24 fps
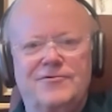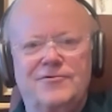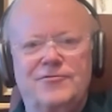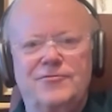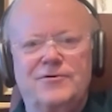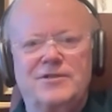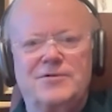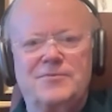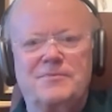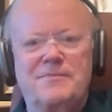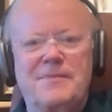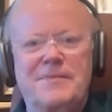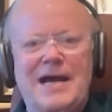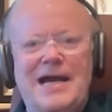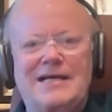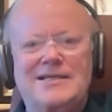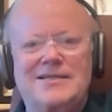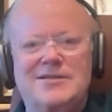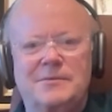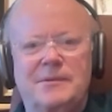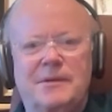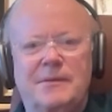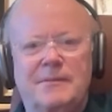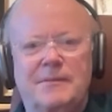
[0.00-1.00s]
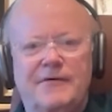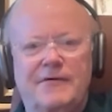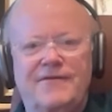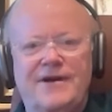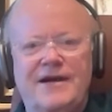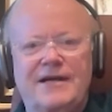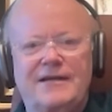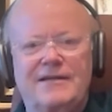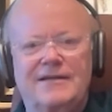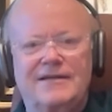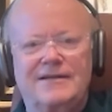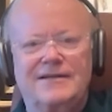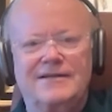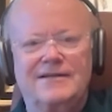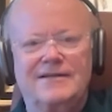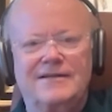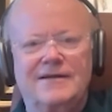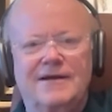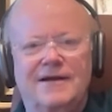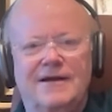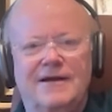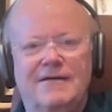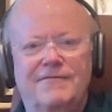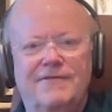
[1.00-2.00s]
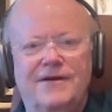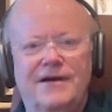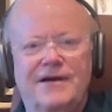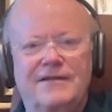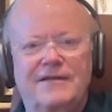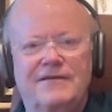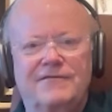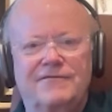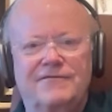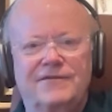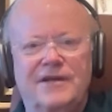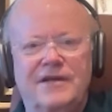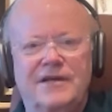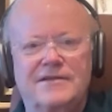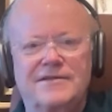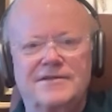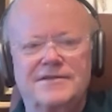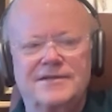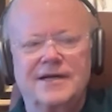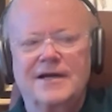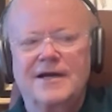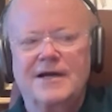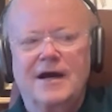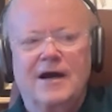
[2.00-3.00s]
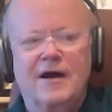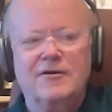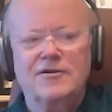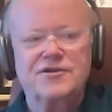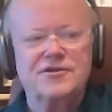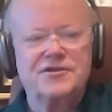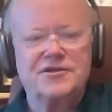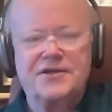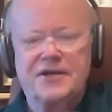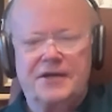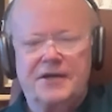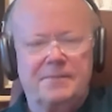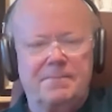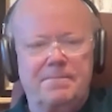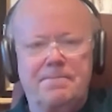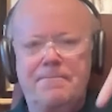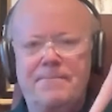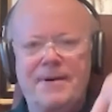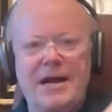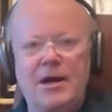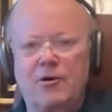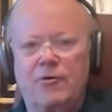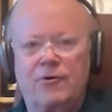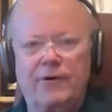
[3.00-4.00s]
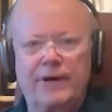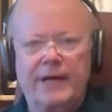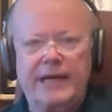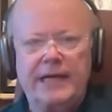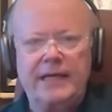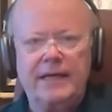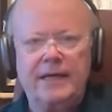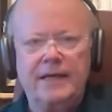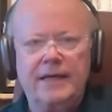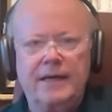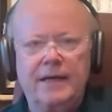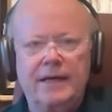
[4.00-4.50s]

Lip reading: to its maximum effectiveness are just going to bury,